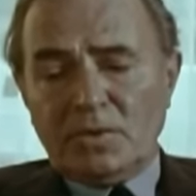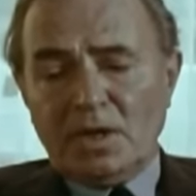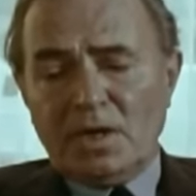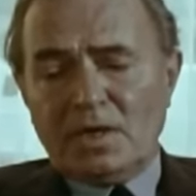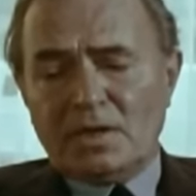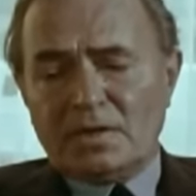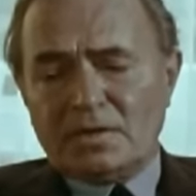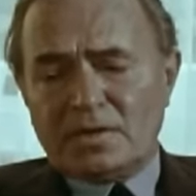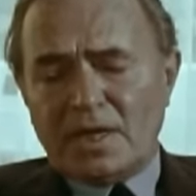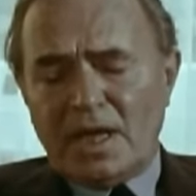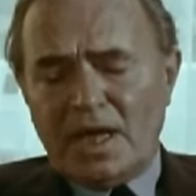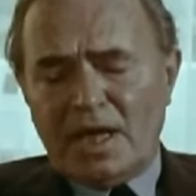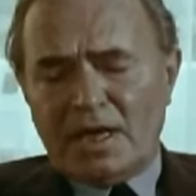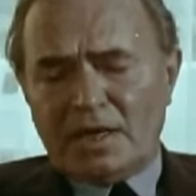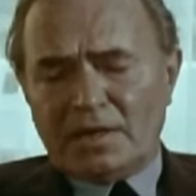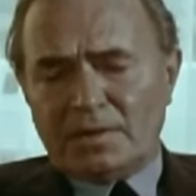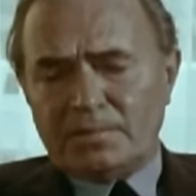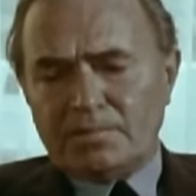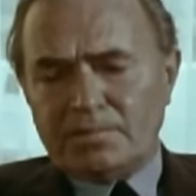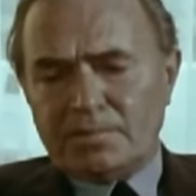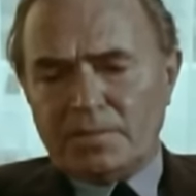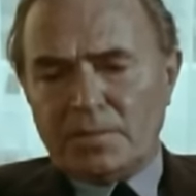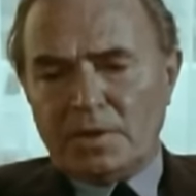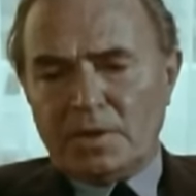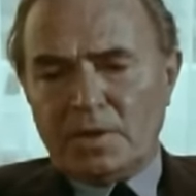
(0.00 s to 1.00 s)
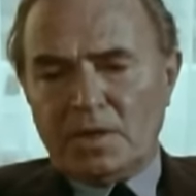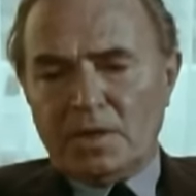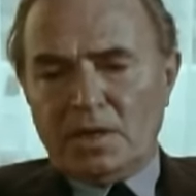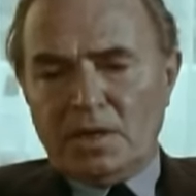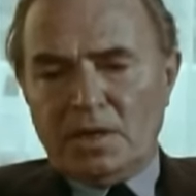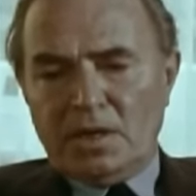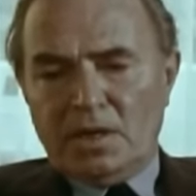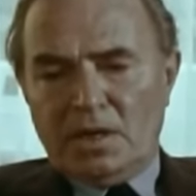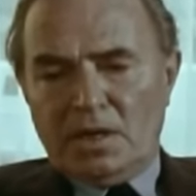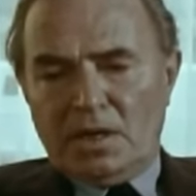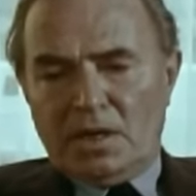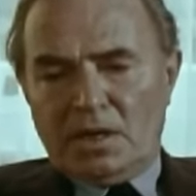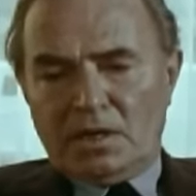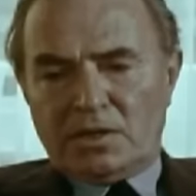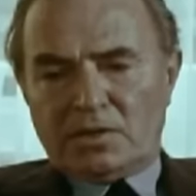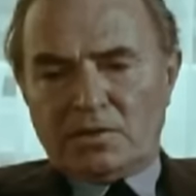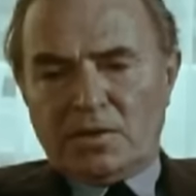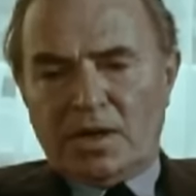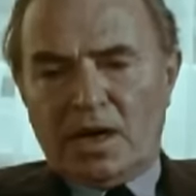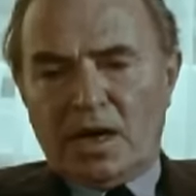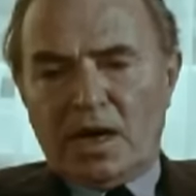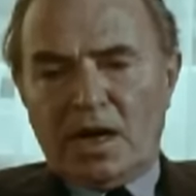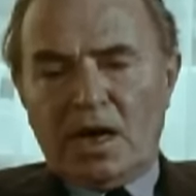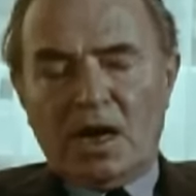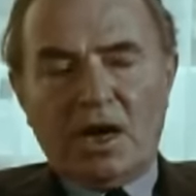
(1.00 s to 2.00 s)
Then, to
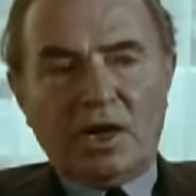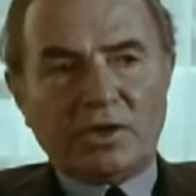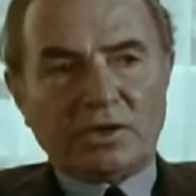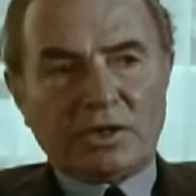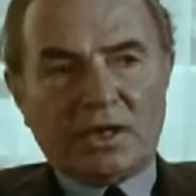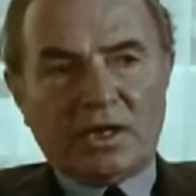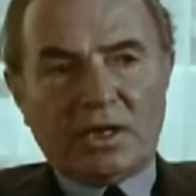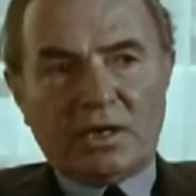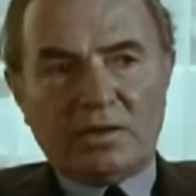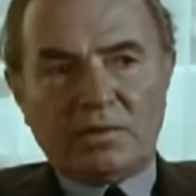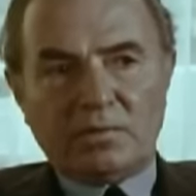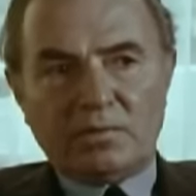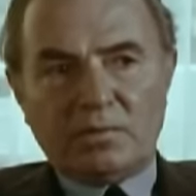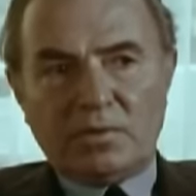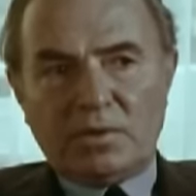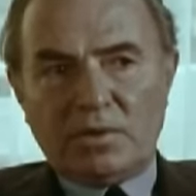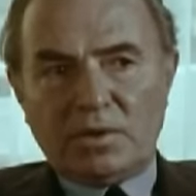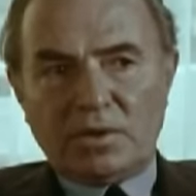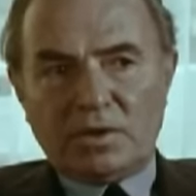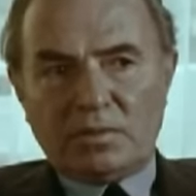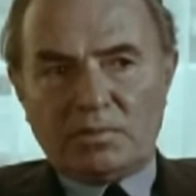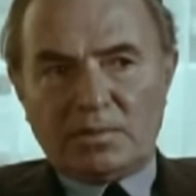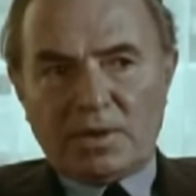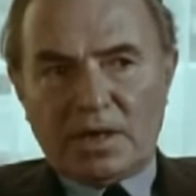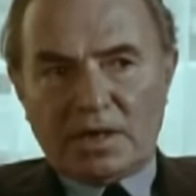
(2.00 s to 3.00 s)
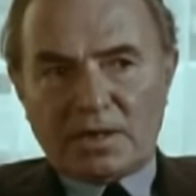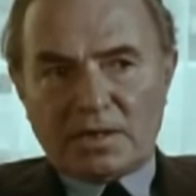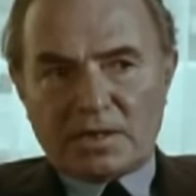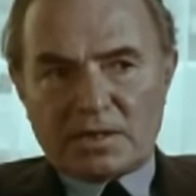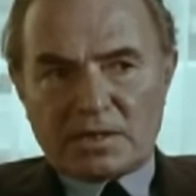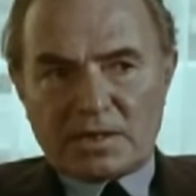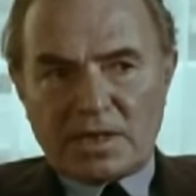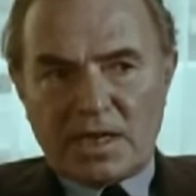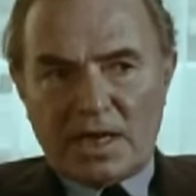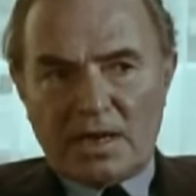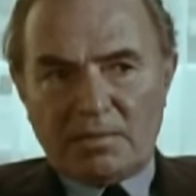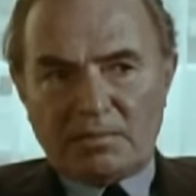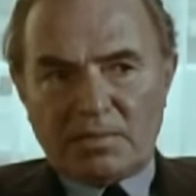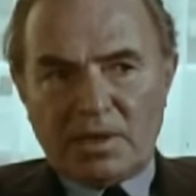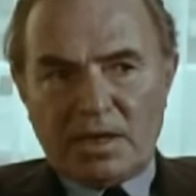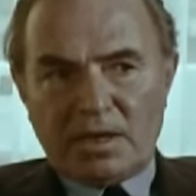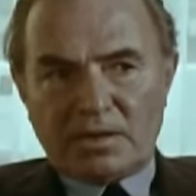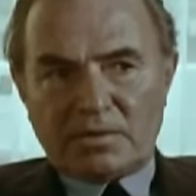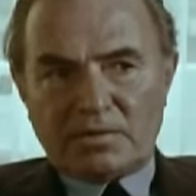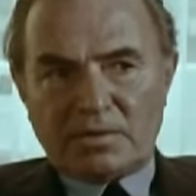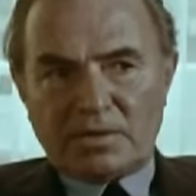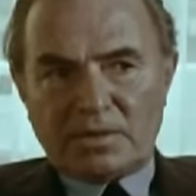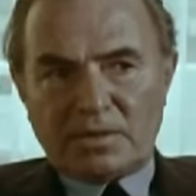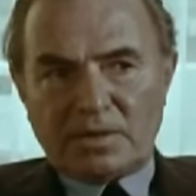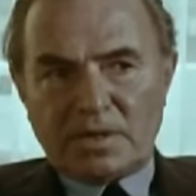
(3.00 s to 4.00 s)
our horror, Warner Brothers came out
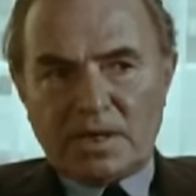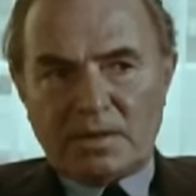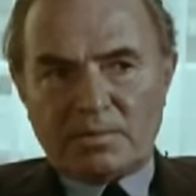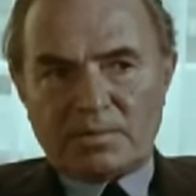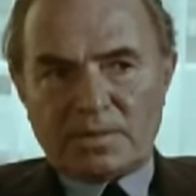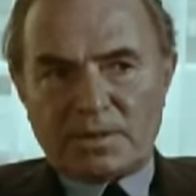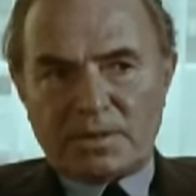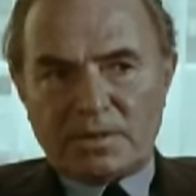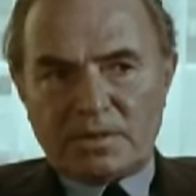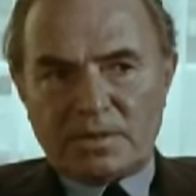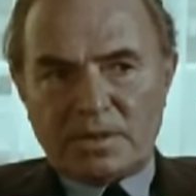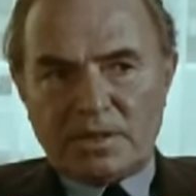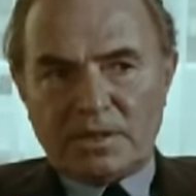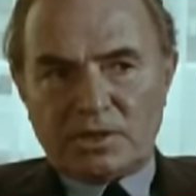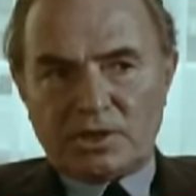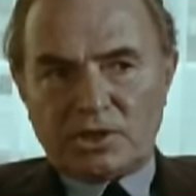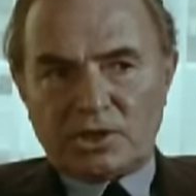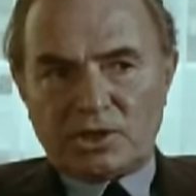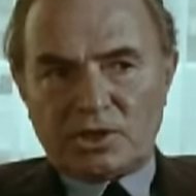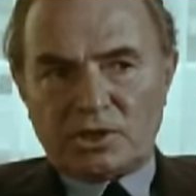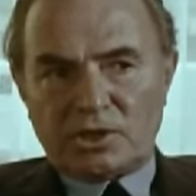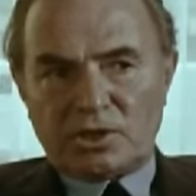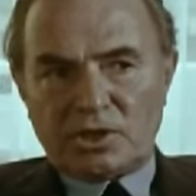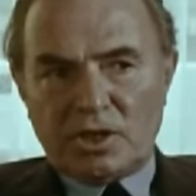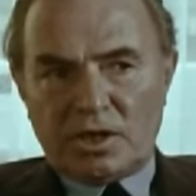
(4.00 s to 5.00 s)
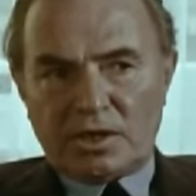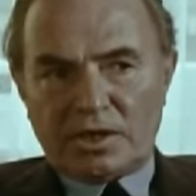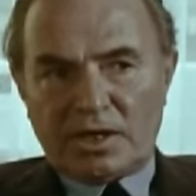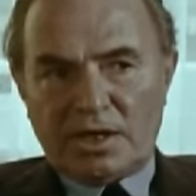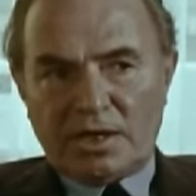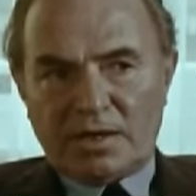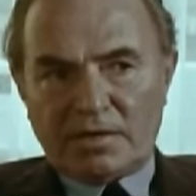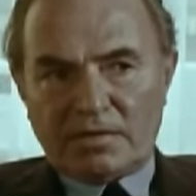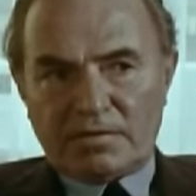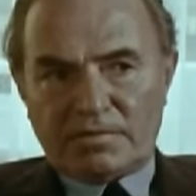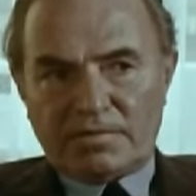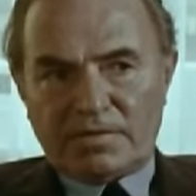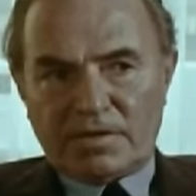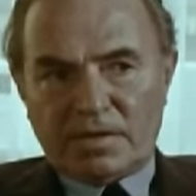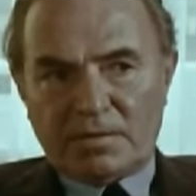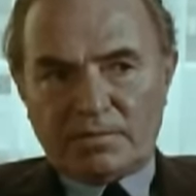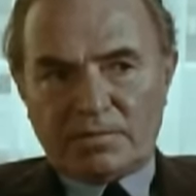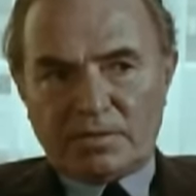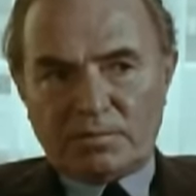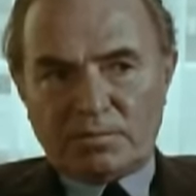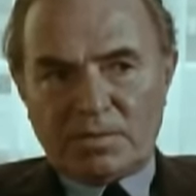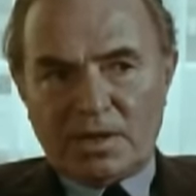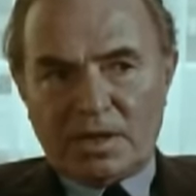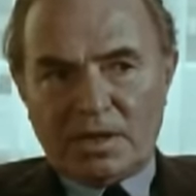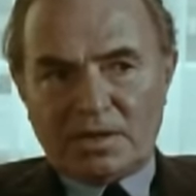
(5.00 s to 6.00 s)
with an absolutely shocking film
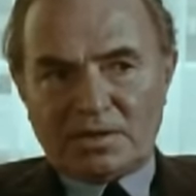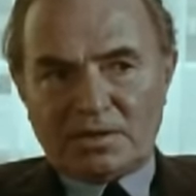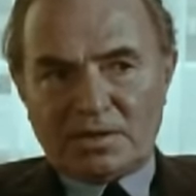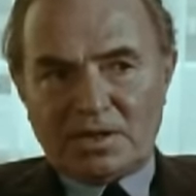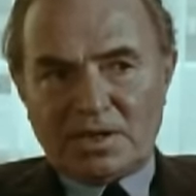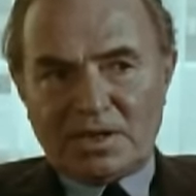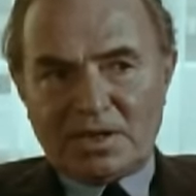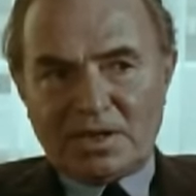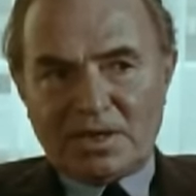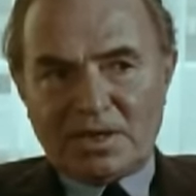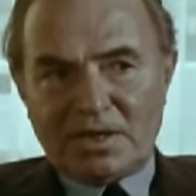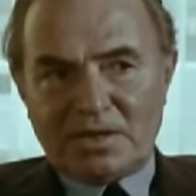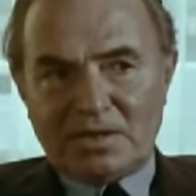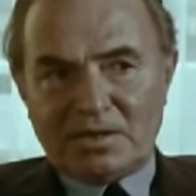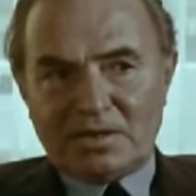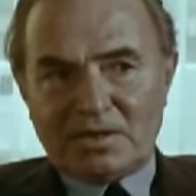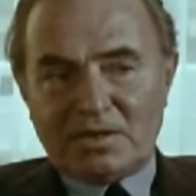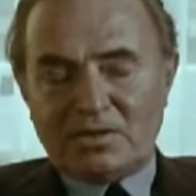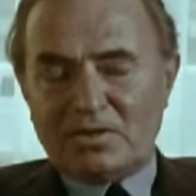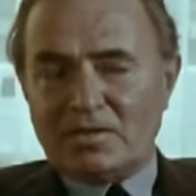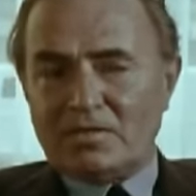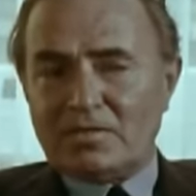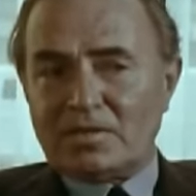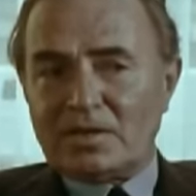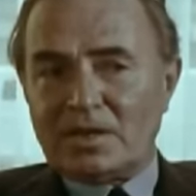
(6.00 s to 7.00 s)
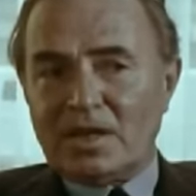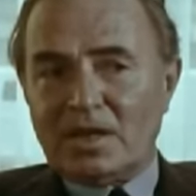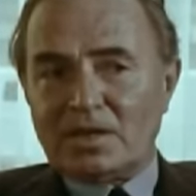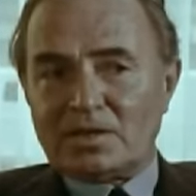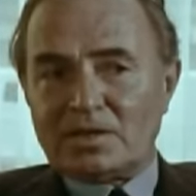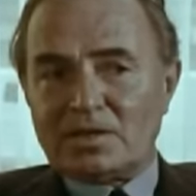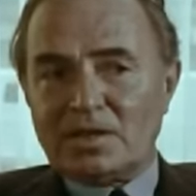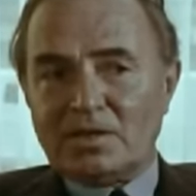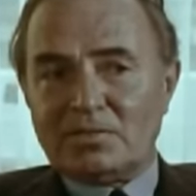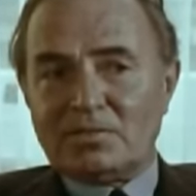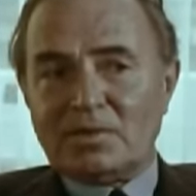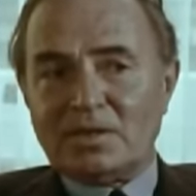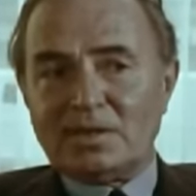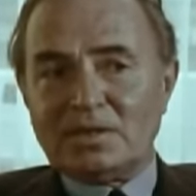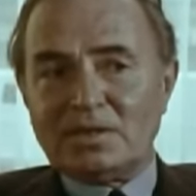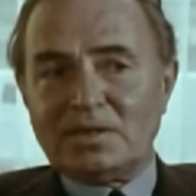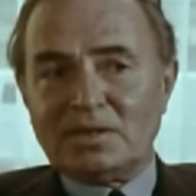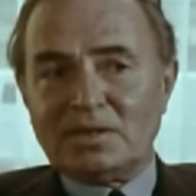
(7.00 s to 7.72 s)
about the. Did you ever catch that one?